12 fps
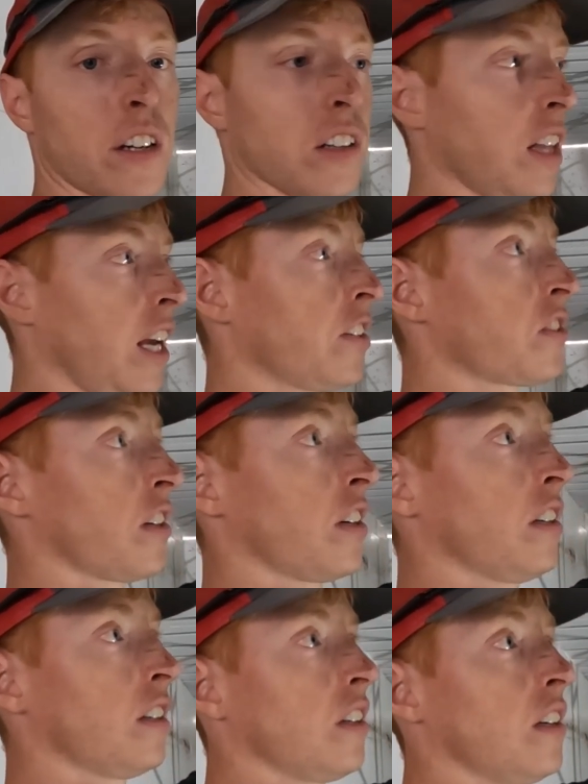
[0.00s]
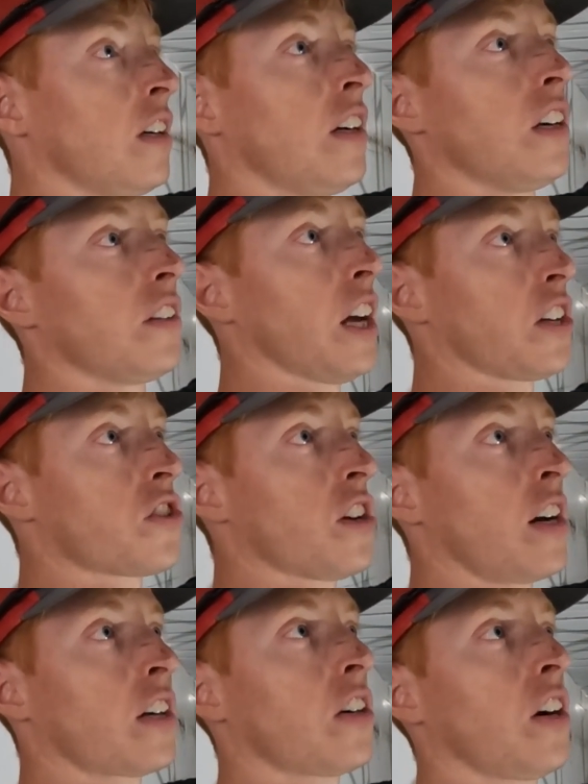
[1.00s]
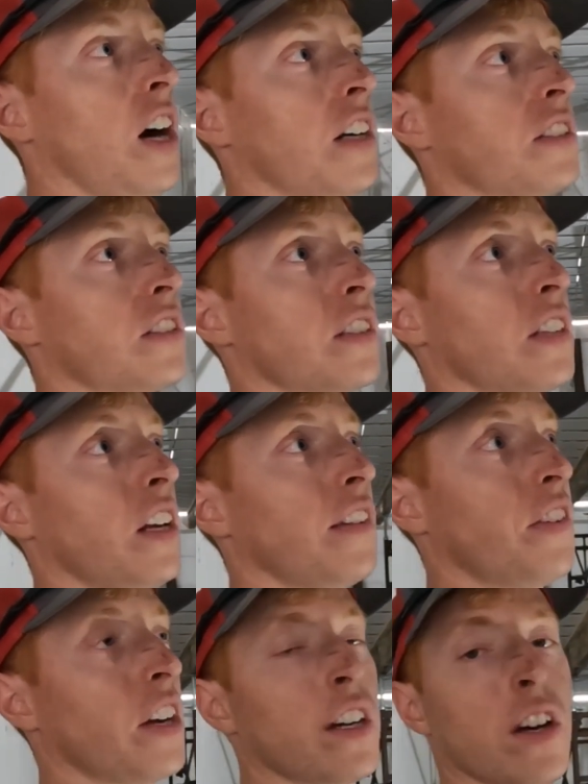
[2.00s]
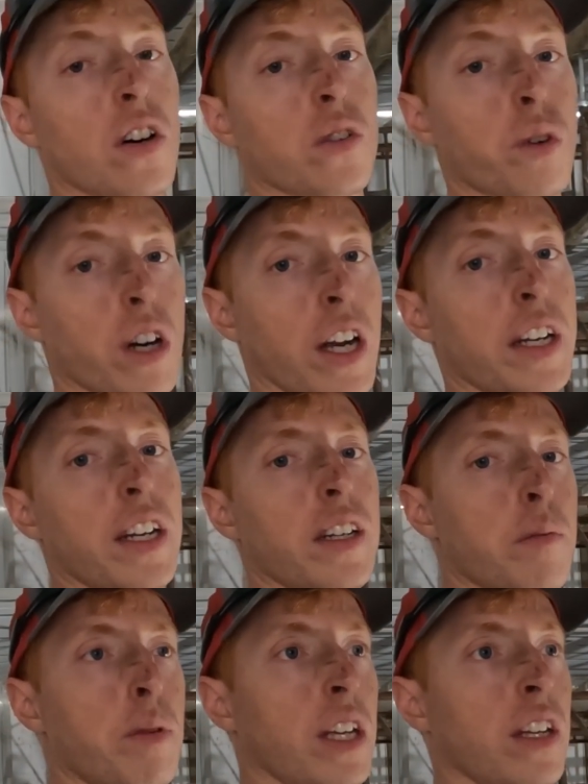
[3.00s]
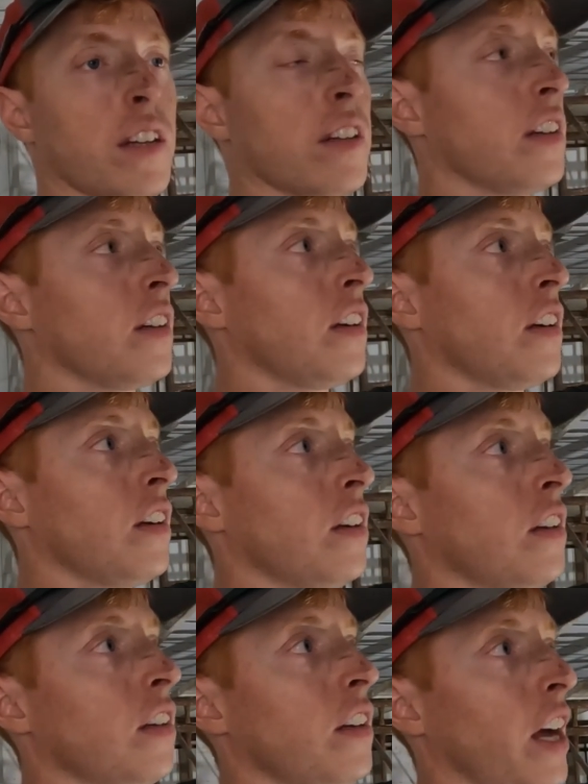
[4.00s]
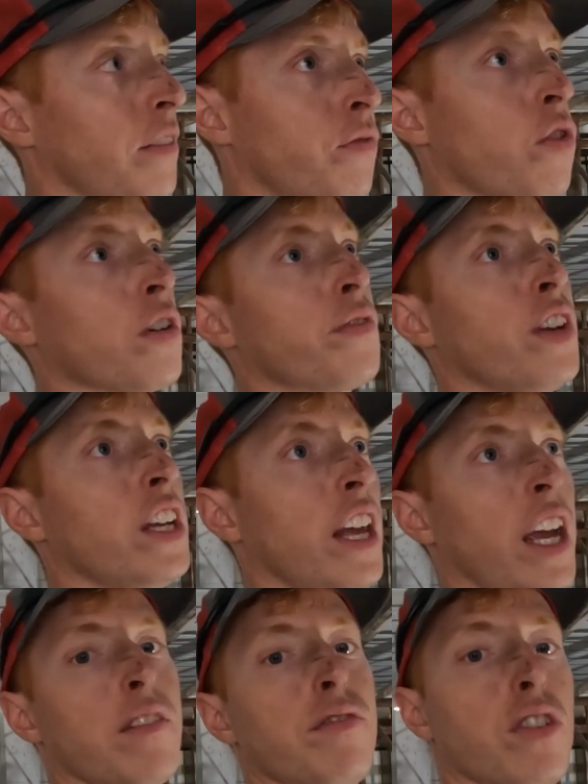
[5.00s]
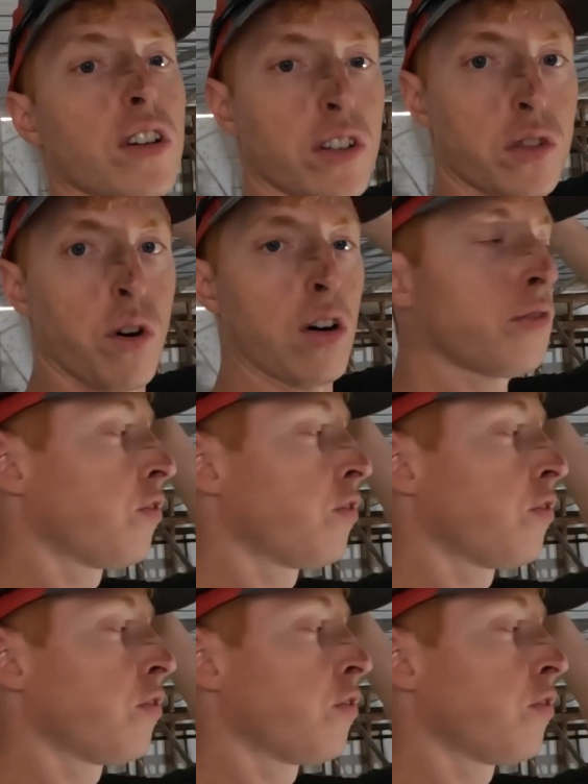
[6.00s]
laser that shot across, and I figured out where I needed to be at 4 feet, 8 foot, and 12